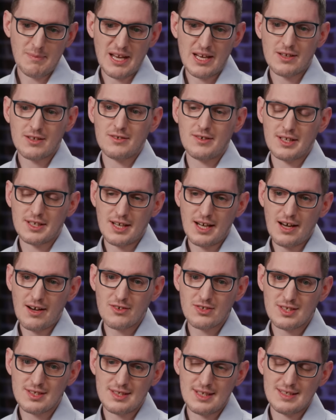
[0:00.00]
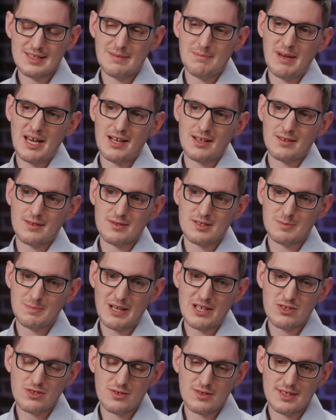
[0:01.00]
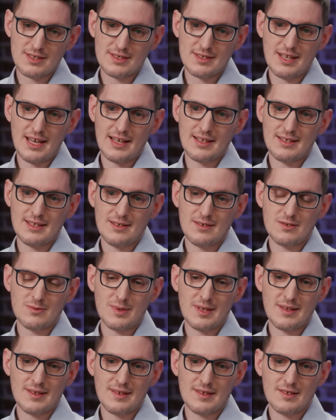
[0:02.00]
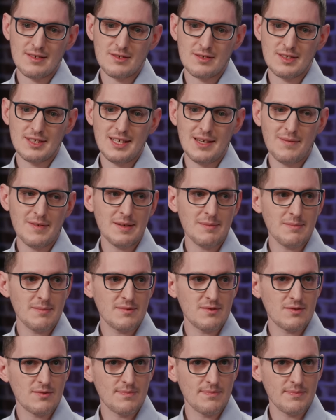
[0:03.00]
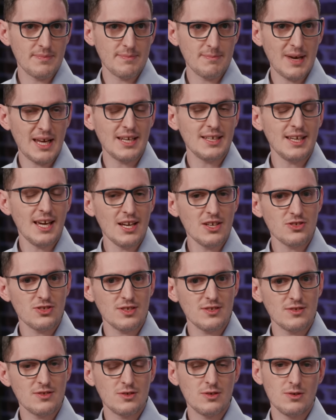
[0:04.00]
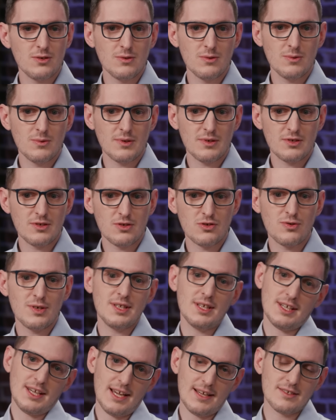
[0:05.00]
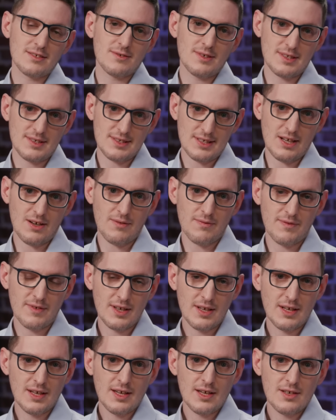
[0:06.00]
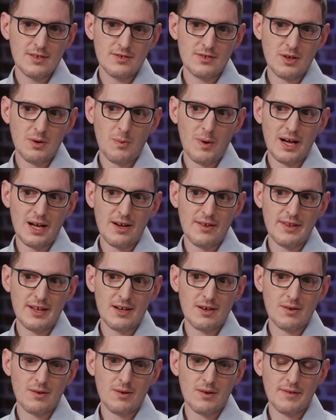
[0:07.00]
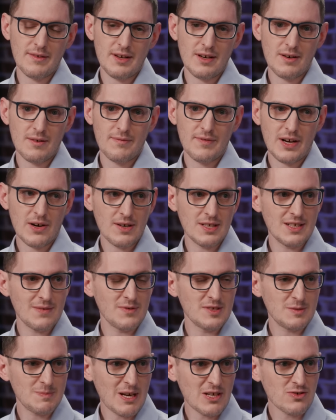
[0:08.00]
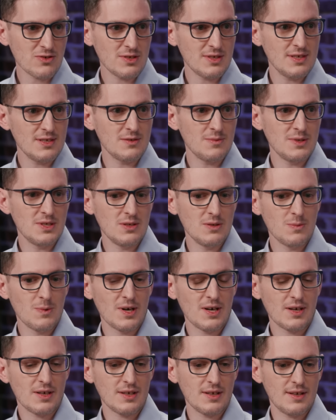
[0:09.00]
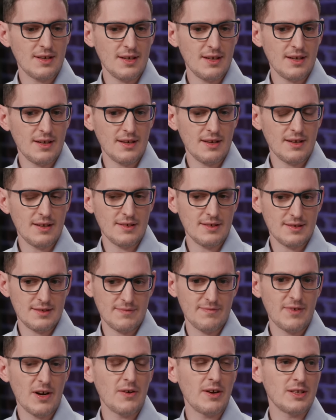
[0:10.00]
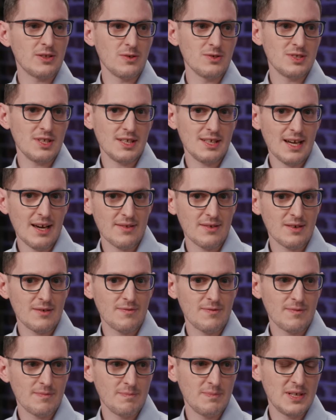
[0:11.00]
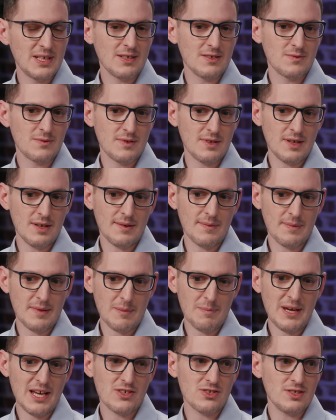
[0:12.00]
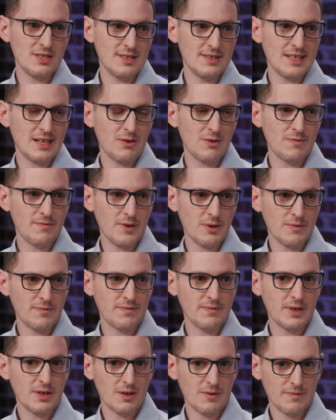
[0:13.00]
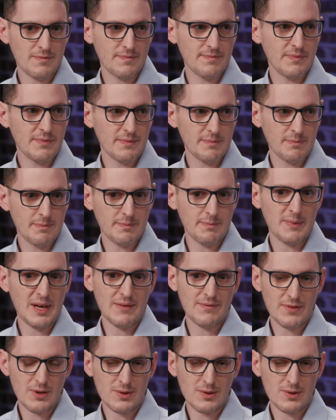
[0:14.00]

medical oncologist is a medical specialist that deals with giving medications to treat the cancer itself. So while there are very different specialties, we do work very closely together because the patient is our main